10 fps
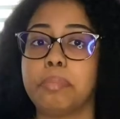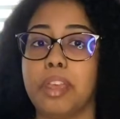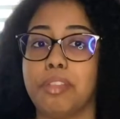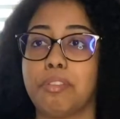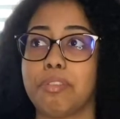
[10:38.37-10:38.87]

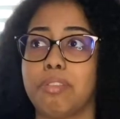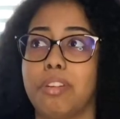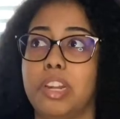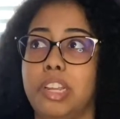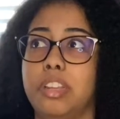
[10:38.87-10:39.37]
in their
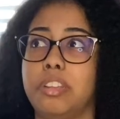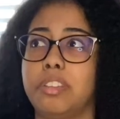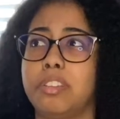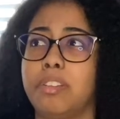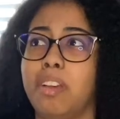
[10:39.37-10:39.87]

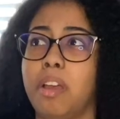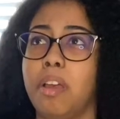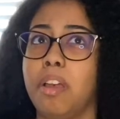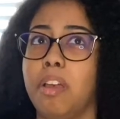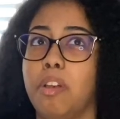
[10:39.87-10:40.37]
30s
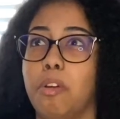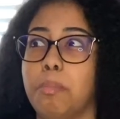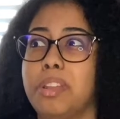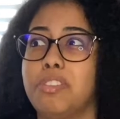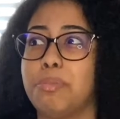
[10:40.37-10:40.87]
or
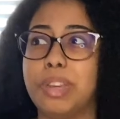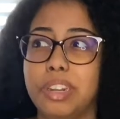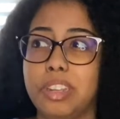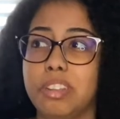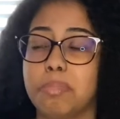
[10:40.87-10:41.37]
mid
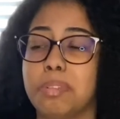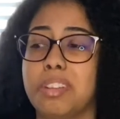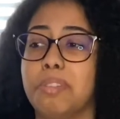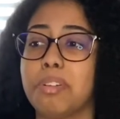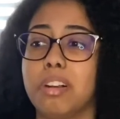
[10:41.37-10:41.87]
20s, but
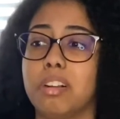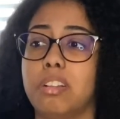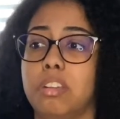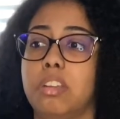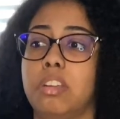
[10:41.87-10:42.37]
they were
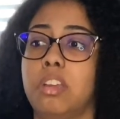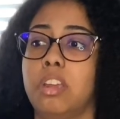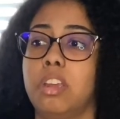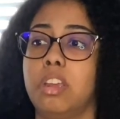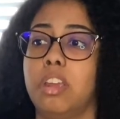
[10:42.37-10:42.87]
ugly
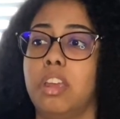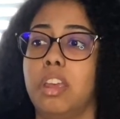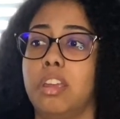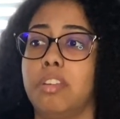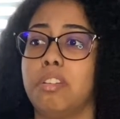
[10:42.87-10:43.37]

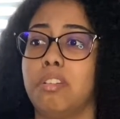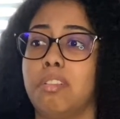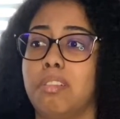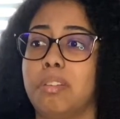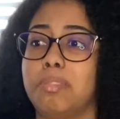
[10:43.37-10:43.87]
and you
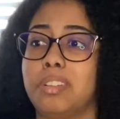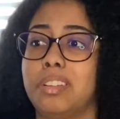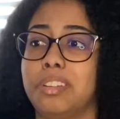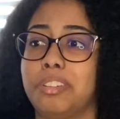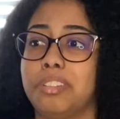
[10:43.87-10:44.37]
know i
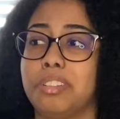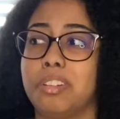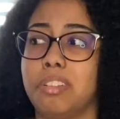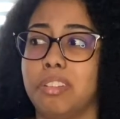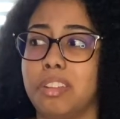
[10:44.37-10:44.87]
wasn't interested
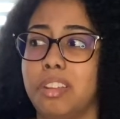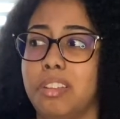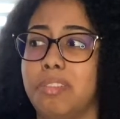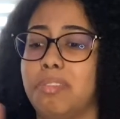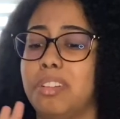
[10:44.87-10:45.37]
in
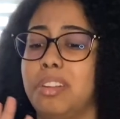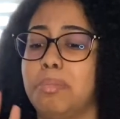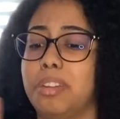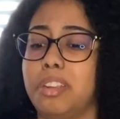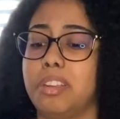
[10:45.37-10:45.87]
working for
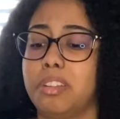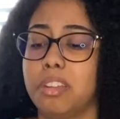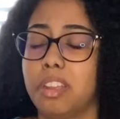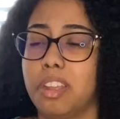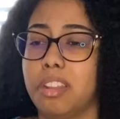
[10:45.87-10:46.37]
anybody
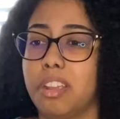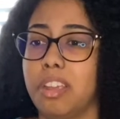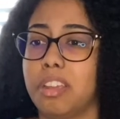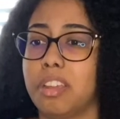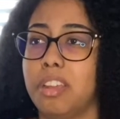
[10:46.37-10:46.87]
and
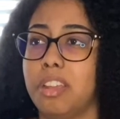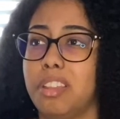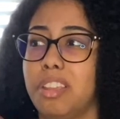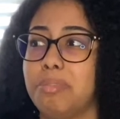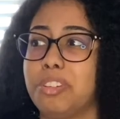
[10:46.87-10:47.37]
like
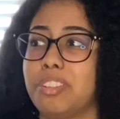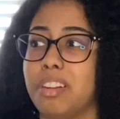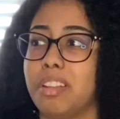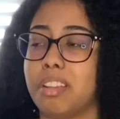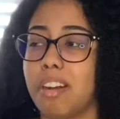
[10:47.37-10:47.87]
they was trying
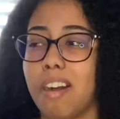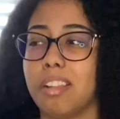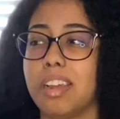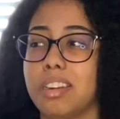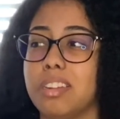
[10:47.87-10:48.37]
to like
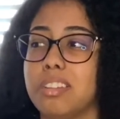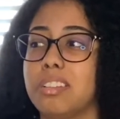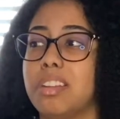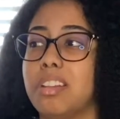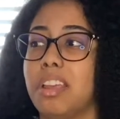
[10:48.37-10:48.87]
haul at us
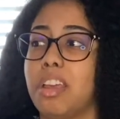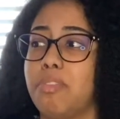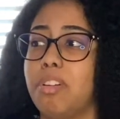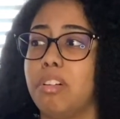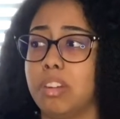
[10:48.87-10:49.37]
and like i
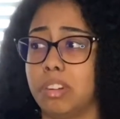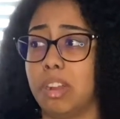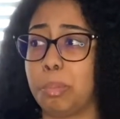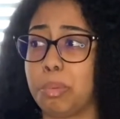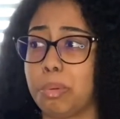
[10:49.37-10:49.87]
felt
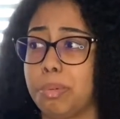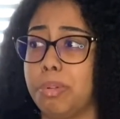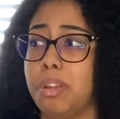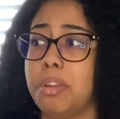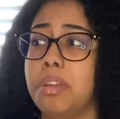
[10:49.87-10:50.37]

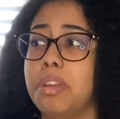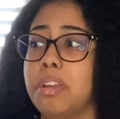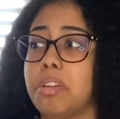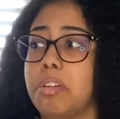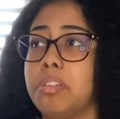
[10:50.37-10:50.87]
uncomfortable
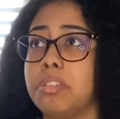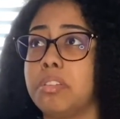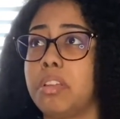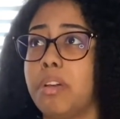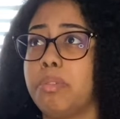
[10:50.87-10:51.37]

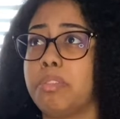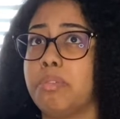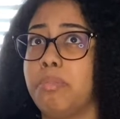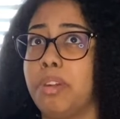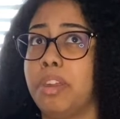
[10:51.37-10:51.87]
because i
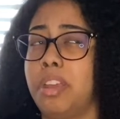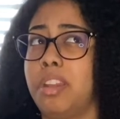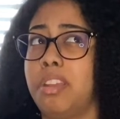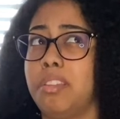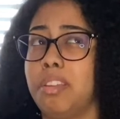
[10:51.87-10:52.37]
wasn't wearing
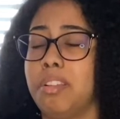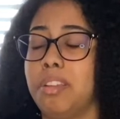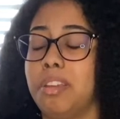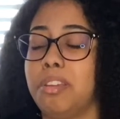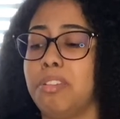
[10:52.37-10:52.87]
anything
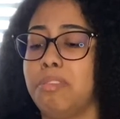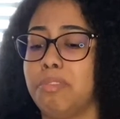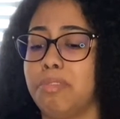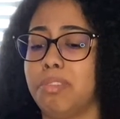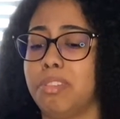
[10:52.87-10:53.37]
like you know
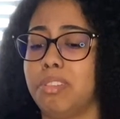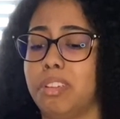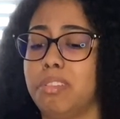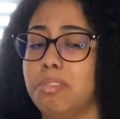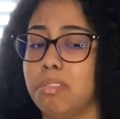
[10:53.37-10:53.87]

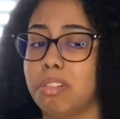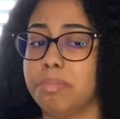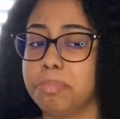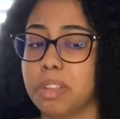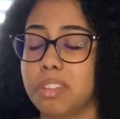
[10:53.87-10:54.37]
revealing or
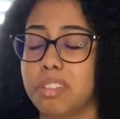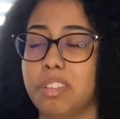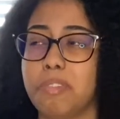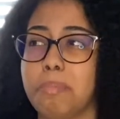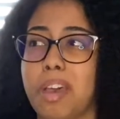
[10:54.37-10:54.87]
it doesn't
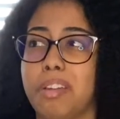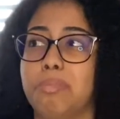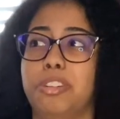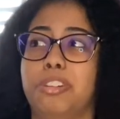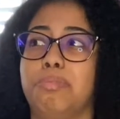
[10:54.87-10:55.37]
even matter
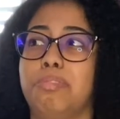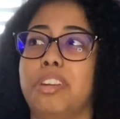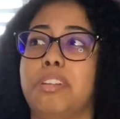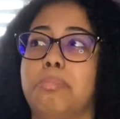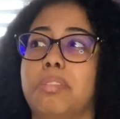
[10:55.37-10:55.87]
what you
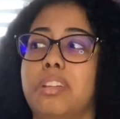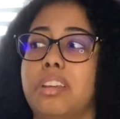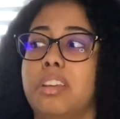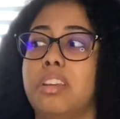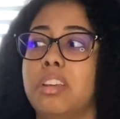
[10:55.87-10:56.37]
wear but
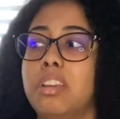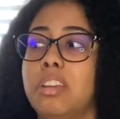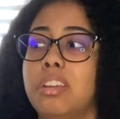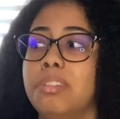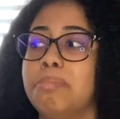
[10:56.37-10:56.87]
like
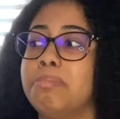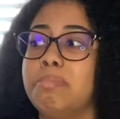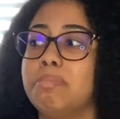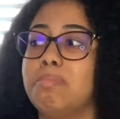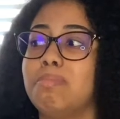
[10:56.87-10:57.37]

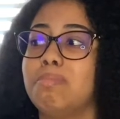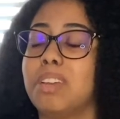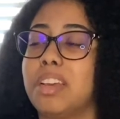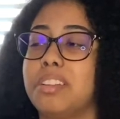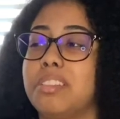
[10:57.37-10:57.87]

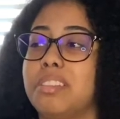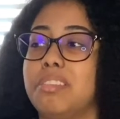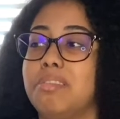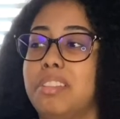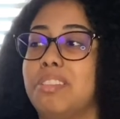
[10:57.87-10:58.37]
like i just
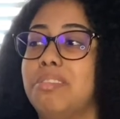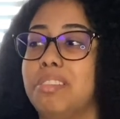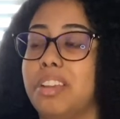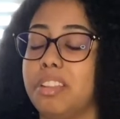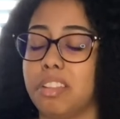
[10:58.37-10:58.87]
don't
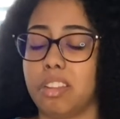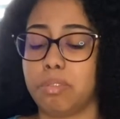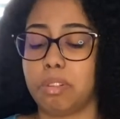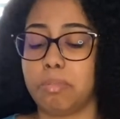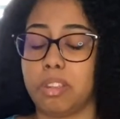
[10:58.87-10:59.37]
like that that's
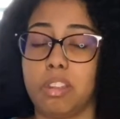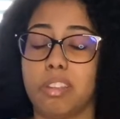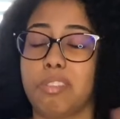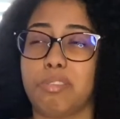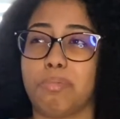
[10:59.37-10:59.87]
what i'm saying
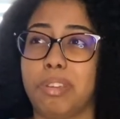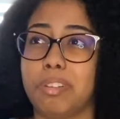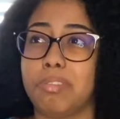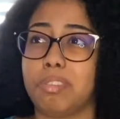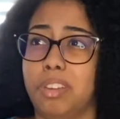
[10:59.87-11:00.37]
like there's
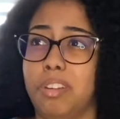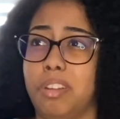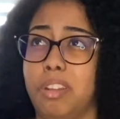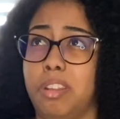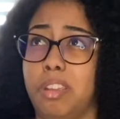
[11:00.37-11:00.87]
weirdos there and
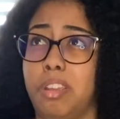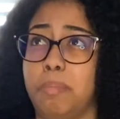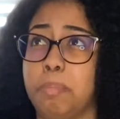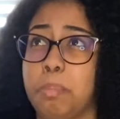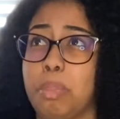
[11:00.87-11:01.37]
then
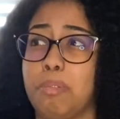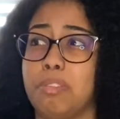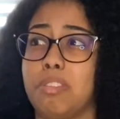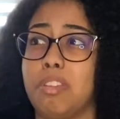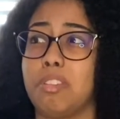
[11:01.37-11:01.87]
like there was like